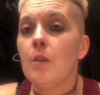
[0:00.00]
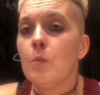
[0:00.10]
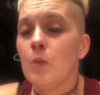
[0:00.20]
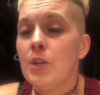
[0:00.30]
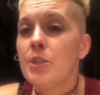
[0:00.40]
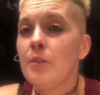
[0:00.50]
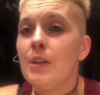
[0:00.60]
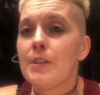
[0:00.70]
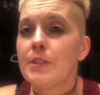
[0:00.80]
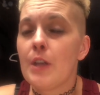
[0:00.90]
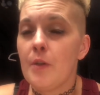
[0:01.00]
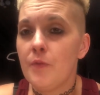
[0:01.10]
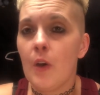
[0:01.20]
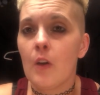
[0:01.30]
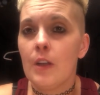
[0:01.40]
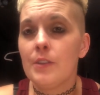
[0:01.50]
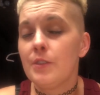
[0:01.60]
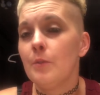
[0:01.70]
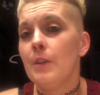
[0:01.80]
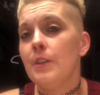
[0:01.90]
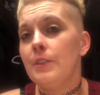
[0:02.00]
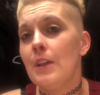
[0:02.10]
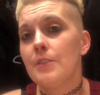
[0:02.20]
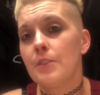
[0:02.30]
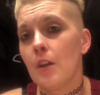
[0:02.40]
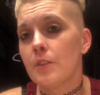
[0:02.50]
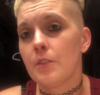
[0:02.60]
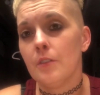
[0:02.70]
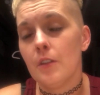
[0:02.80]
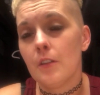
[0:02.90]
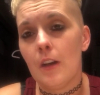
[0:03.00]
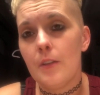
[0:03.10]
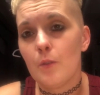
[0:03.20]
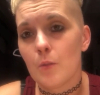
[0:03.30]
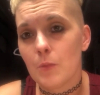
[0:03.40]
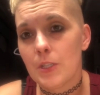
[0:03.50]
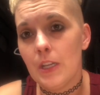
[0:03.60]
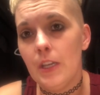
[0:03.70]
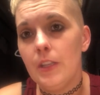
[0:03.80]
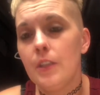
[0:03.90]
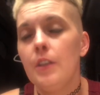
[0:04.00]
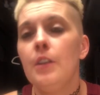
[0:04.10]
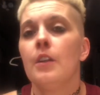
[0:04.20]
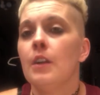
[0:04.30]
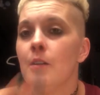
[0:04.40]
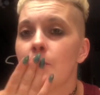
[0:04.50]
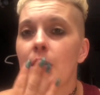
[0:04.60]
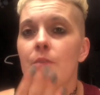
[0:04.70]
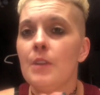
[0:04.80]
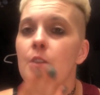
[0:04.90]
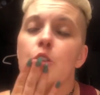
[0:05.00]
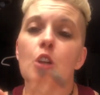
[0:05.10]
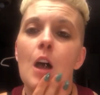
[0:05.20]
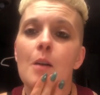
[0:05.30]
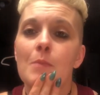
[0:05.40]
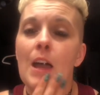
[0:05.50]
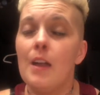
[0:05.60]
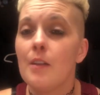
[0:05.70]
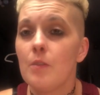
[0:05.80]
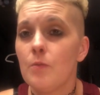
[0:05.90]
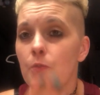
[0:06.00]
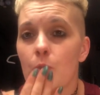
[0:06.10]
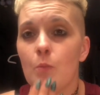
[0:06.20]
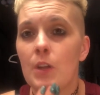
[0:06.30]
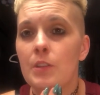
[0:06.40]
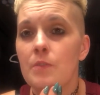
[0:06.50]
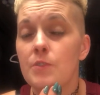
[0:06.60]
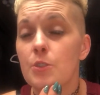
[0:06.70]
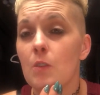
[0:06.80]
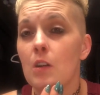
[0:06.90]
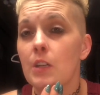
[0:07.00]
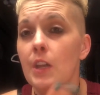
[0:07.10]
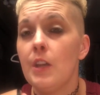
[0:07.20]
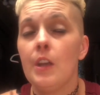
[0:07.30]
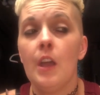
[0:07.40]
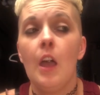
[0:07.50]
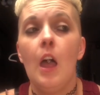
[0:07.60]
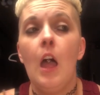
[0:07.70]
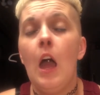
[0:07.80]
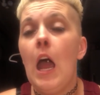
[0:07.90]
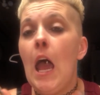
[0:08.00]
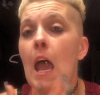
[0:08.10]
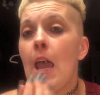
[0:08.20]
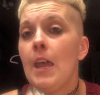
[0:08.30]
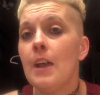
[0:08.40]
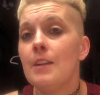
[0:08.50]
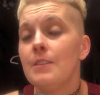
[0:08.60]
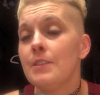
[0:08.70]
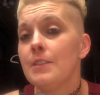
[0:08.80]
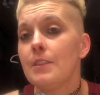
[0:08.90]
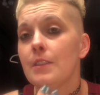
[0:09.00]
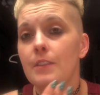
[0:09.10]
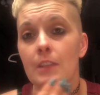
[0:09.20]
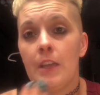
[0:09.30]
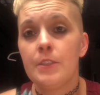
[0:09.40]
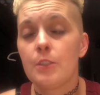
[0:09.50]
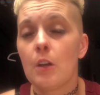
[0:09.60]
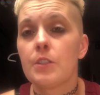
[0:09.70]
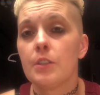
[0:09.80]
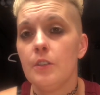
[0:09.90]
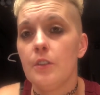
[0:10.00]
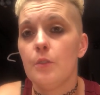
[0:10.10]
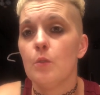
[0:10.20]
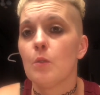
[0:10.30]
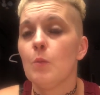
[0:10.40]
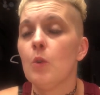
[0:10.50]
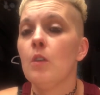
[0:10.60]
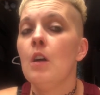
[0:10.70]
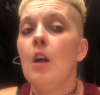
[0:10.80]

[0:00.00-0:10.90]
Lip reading: once you get so far into it, they start to look like normal teeth. Your gums have done drop back from where they've shrunken, and they start to look normal.